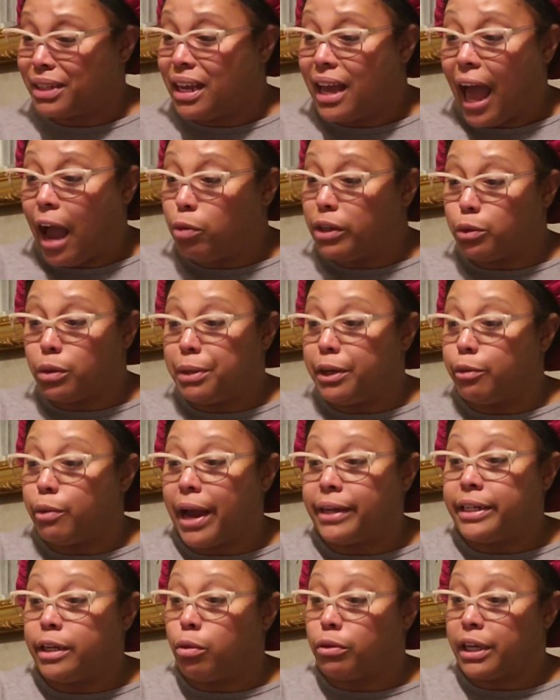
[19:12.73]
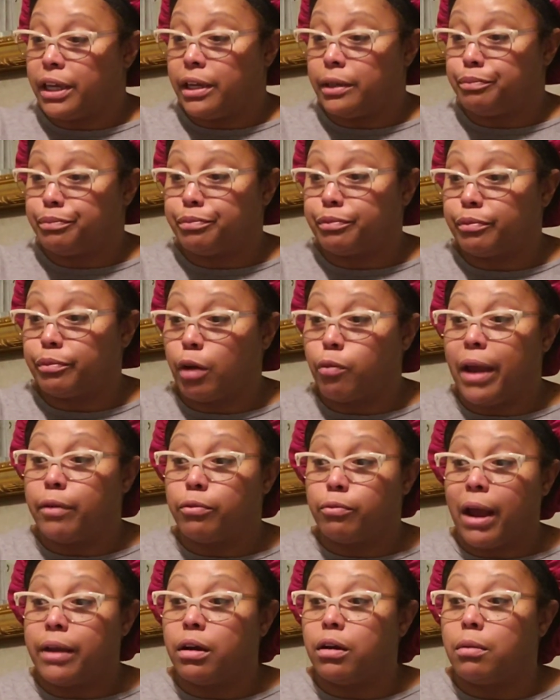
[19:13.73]
I went through a period where I did want a kid right
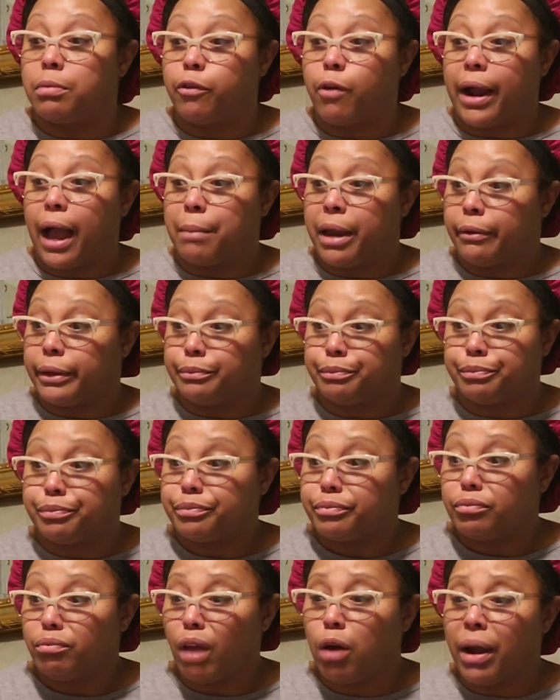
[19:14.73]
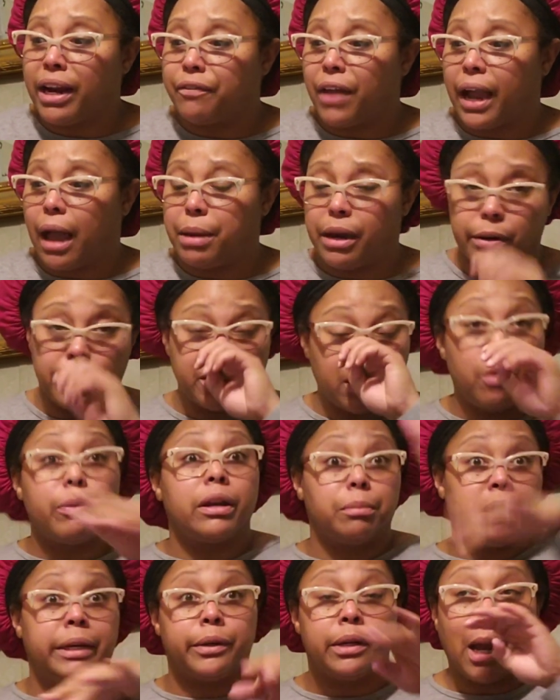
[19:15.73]
before I got married. Right after I got married, or somewhere
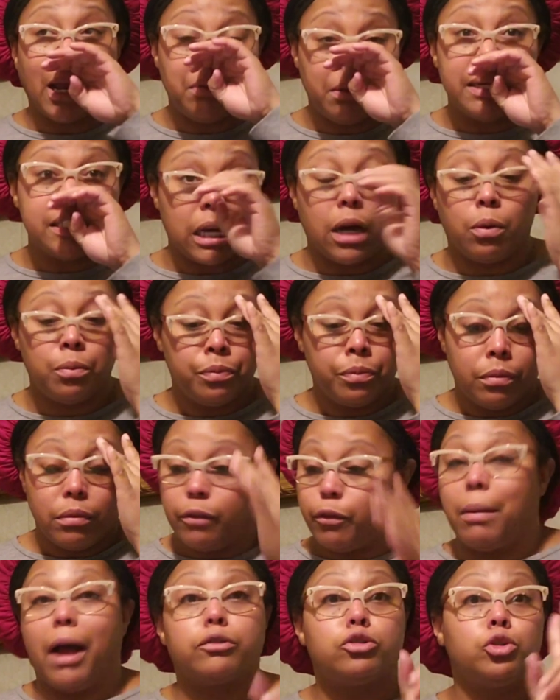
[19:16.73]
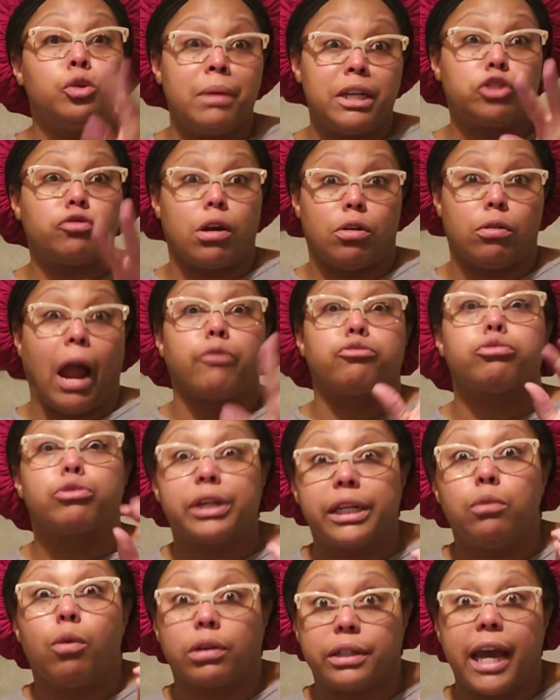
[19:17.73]
random in there, a couple of months ago. For about 2 months strong, I
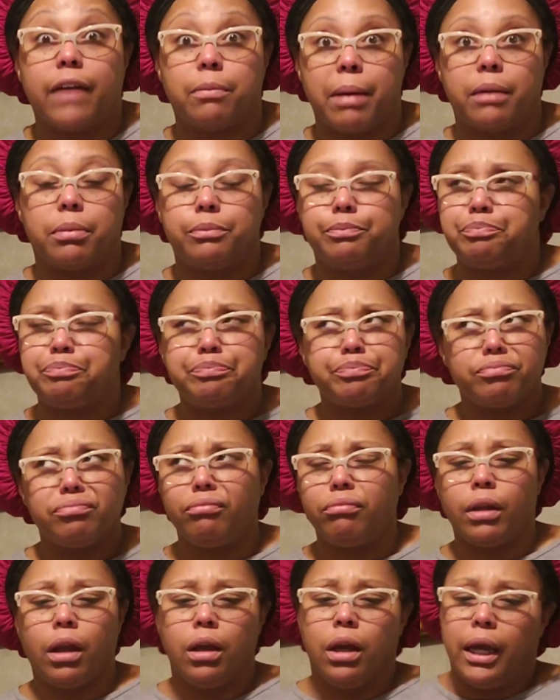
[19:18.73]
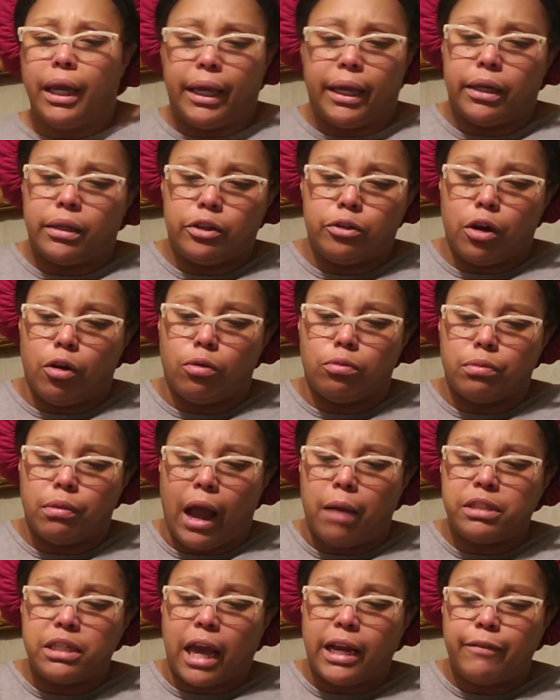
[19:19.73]
really wanted to have a baby. And, I
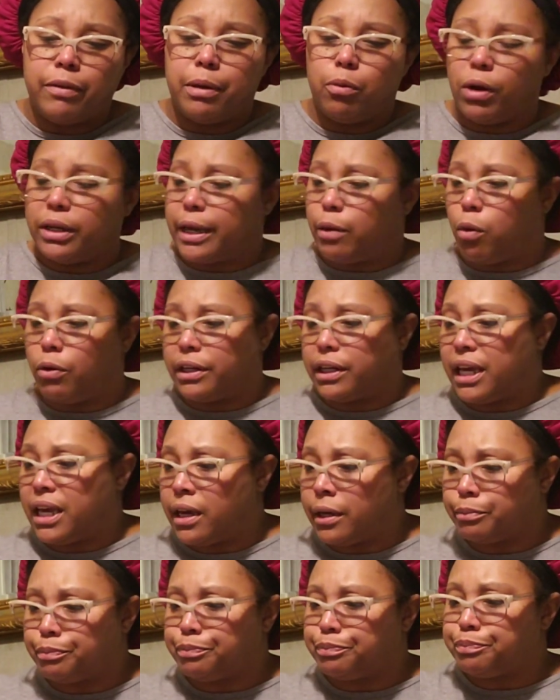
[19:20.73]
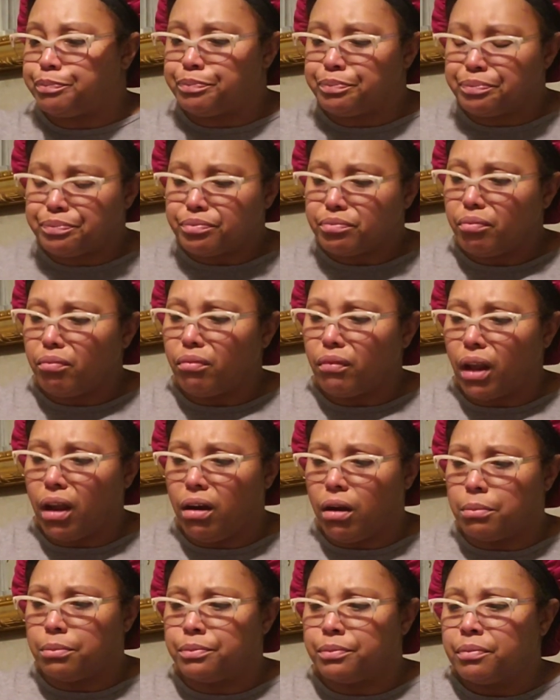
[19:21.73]
haven't been one that wanted a kid. I
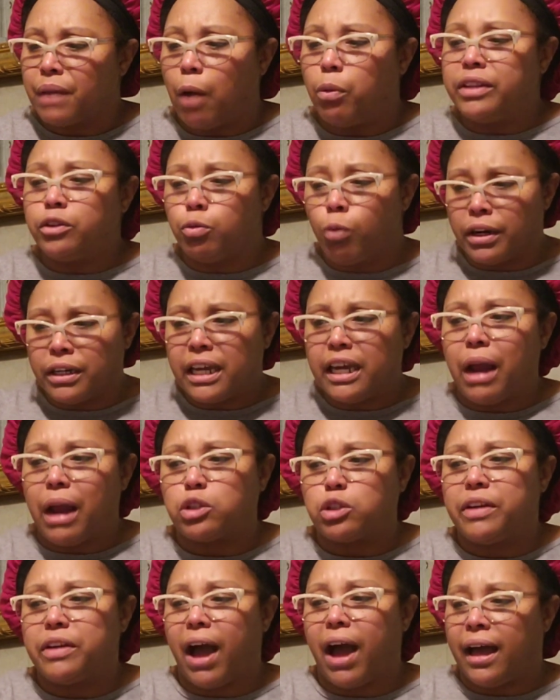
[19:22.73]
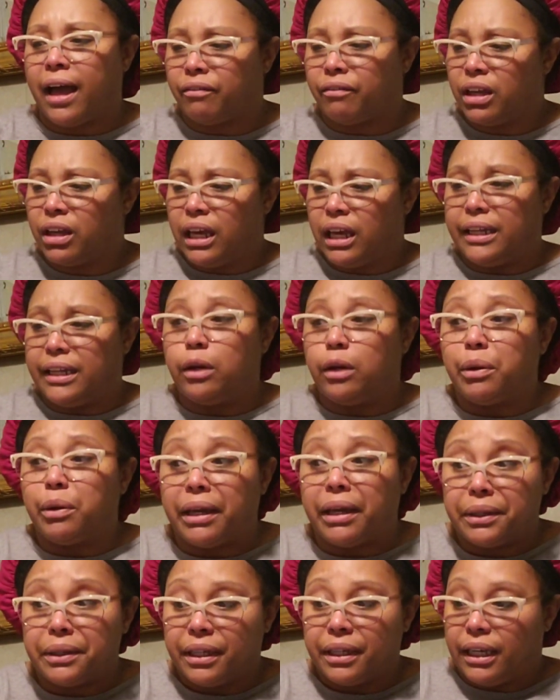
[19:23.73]
went through wanting a kid when I was 25, and then it went
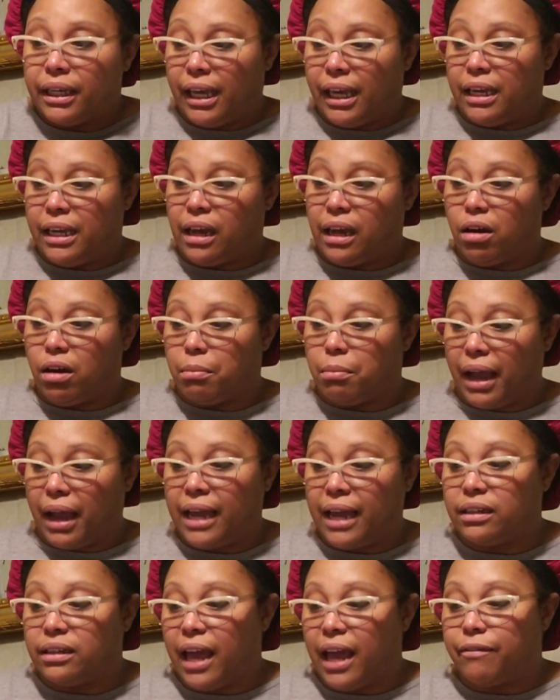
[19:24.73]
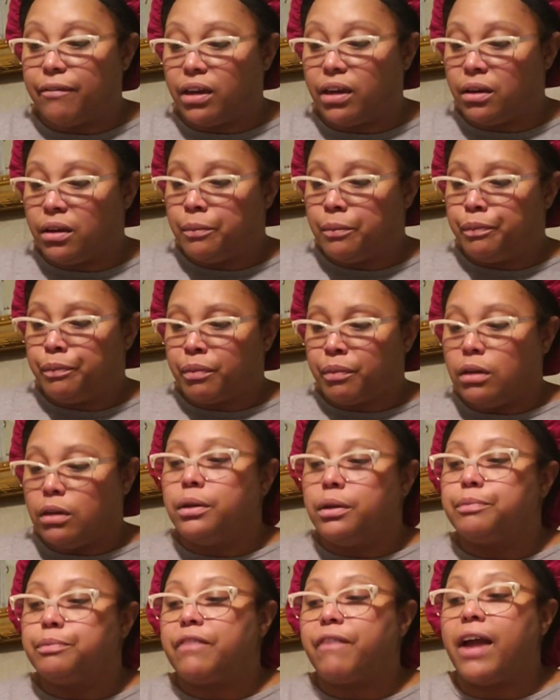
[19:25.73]
away. And I kind of haven't,
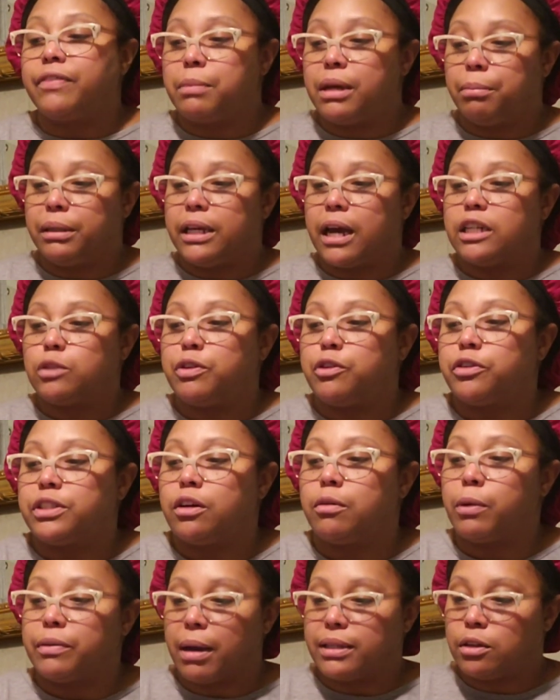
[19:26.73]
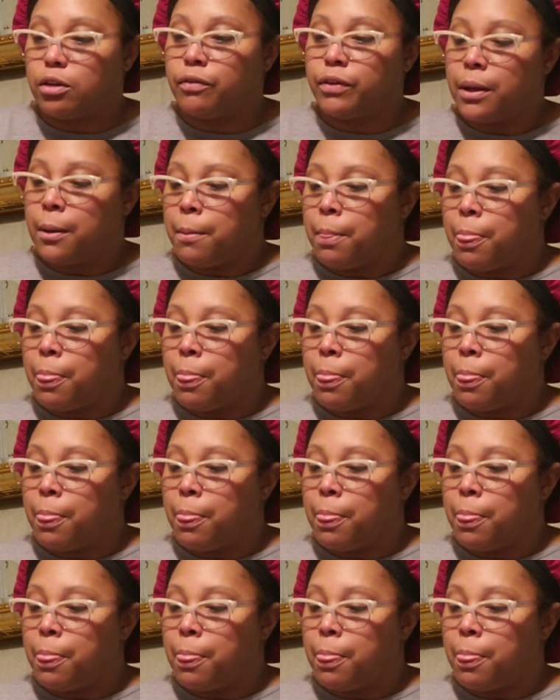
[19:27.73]
if I have to be completely honest with myself,